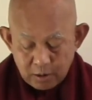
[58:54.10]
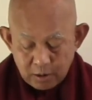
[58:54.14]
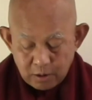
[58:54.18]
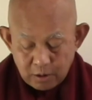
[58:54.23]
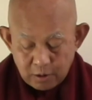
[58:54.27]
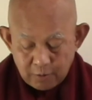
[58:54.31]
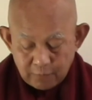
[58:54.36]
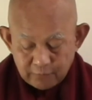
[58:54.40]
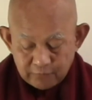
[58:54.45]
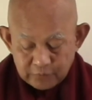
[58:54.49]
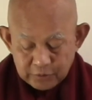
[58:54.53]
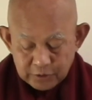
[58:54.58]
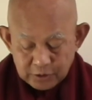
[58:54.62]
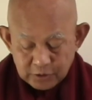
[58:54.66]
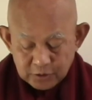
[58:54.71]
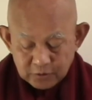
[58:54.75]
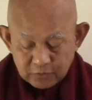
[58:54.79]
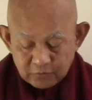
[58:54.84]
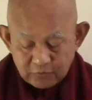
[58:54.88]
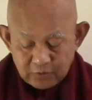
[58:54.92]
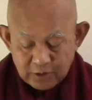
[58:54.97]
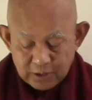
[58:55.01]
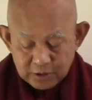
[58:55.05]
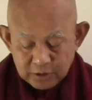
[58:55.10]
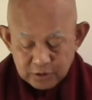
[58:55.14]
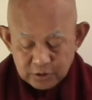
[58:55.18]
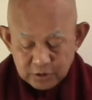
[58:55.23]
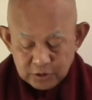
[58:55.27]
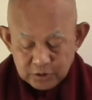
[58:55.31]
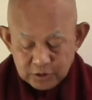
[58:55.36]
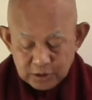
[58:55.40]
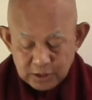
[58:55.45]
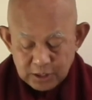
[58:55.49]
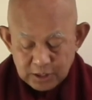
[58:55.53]
of these
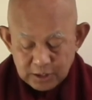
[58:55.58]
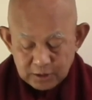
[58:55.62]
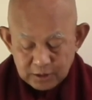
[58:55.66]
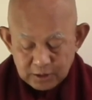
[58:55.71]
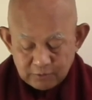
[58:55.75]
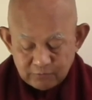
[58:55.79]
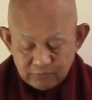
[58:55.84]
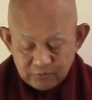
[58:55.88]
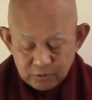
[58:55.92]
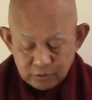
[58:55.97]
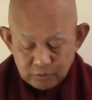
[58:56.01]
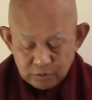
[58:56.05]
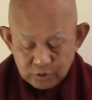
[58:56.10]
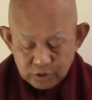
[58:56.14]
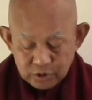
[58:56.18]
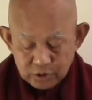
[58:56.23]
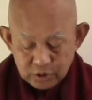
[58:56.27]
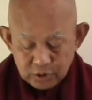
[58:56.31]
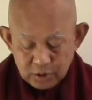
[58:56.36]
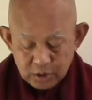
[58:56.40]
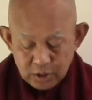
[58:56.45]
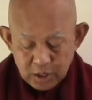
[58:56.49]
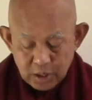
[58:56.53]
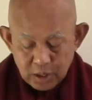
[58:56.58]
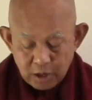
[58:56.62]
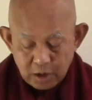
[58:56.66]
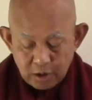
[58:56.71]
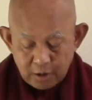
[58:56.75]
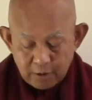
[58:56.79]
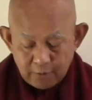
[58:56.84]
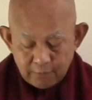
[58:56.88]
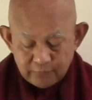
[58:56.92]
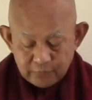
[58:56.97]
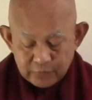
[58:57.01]
factors in the future
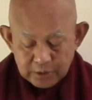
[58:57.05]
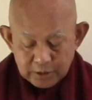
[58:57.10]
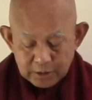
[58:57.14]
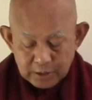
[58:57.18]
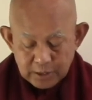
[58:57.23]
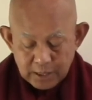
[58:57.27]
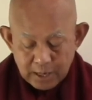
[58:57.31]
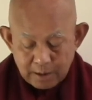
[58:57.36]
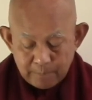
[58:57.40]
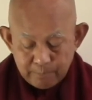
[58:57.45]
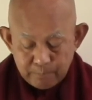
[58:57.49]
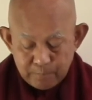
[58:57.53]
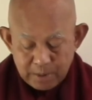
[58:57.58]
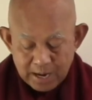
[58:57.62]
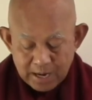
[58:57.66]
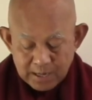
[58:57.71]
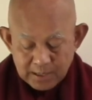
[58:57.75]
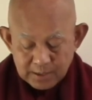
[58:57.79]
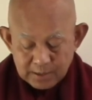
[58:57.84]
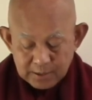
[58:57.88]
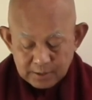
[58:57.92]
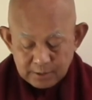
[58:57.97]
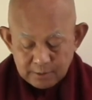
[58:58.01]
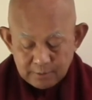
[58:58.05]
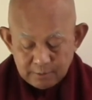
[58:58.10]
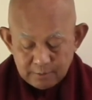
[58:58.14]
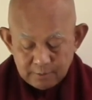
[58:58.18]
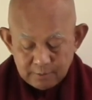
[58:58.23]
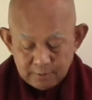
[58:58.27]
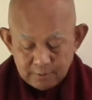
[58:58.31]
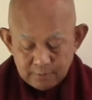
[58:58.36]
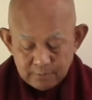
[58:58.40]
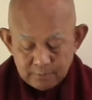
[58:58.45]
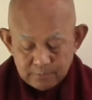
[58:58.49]
of the abandoned
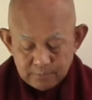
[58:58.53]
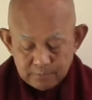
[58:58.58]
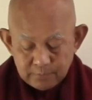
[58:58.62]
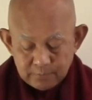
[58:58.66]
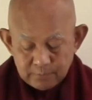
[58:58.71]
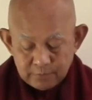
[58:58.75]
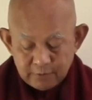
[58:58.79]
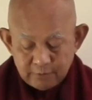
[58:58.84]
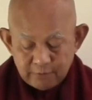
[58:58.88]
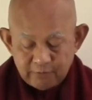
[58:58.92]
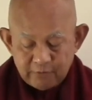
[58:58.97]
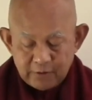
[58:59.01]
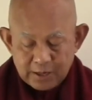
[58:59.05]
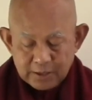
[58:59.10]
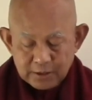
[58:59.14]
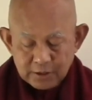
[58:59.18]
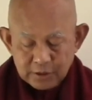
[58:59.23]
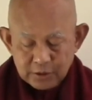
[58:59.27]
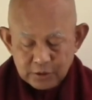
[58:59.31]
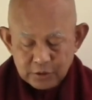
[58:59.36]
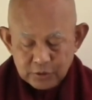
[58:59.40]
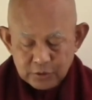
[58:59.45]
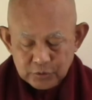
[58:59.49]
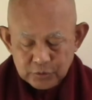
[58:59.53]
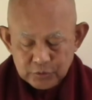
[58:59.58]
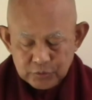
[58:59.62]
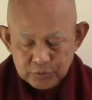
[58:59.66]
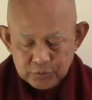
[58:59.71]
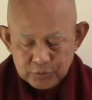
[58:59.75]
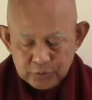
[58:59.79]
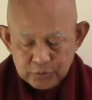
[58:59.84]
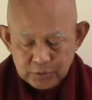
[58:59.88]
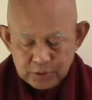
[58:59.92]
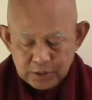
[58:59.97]

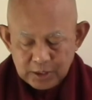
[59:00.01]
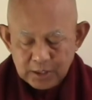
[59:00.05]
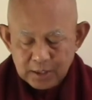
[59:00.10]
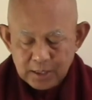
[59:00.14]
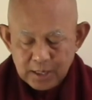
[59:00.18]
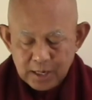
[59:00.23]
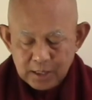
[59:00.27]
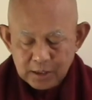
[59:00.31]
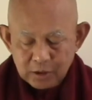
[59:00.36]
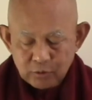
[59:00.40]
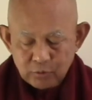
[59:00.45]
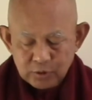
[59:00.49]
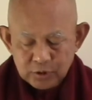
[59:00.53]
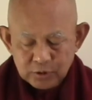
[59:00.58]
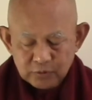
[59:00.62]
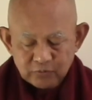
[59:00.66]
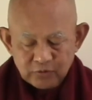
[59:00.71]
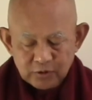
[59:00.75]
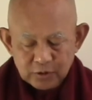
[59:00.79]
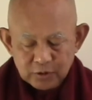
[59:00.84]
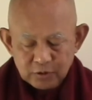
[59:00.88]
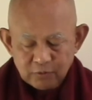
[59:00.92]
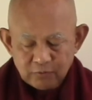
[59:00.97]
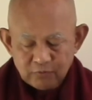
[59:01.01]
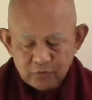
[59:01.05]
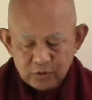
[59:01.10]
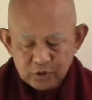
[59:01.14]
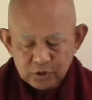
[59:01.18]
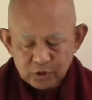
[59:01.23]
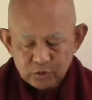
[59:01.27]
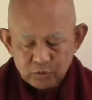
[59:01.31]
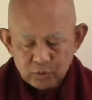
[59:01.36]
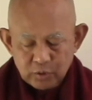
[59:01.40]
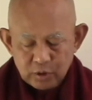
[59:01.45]
factors. In other words, first of all,
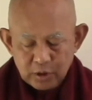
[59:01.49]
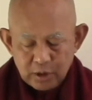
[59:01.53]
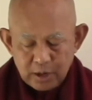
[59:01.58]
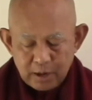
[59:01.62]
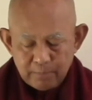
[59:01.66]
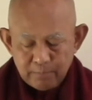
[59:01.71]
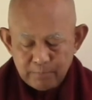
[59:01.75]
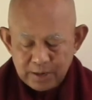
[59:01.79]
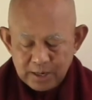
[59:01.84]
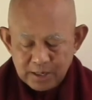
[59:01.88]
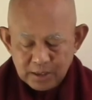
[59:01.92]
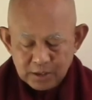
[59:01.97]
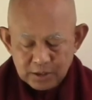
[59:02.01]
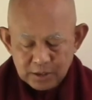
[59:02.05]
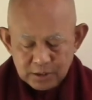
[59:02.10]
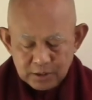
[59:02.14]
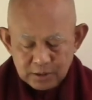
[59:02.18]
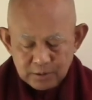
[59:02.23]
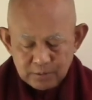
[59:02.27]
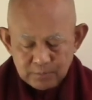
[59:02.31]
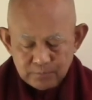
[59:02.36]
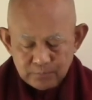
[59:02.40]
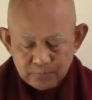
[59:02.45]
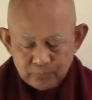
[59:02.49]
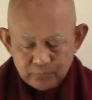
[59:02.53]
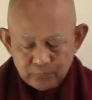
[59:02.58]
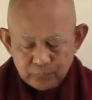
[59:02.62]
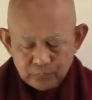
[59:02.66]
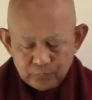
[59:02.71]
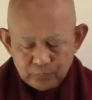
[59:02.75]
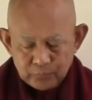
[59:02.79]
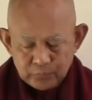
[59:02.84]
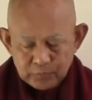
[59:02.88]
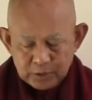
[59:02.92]
you are abandoned.
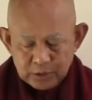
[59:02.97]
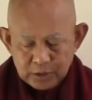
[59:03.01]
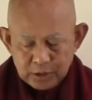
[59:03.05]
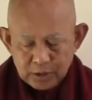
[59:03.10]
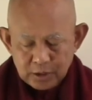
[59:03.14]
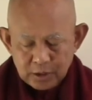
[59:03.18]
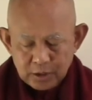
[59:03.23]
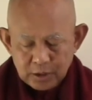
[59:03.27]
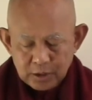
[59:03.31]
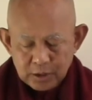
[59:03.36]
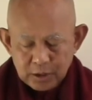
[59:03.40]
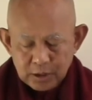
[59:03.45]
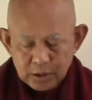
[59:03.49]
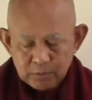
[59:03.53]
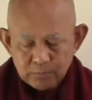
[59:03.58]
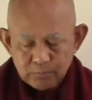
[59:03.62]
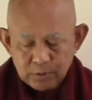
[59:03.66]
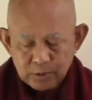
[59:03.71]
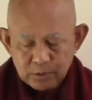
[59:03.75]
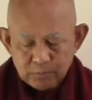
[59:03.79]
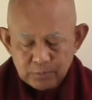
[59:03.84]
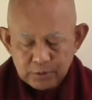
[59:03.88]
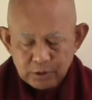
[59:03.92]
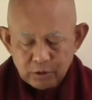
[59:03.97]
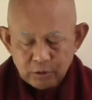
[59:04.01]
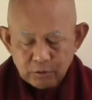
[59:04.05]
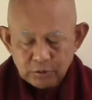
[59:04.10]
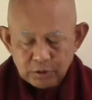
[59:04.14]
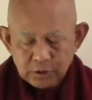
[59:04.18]
It may be only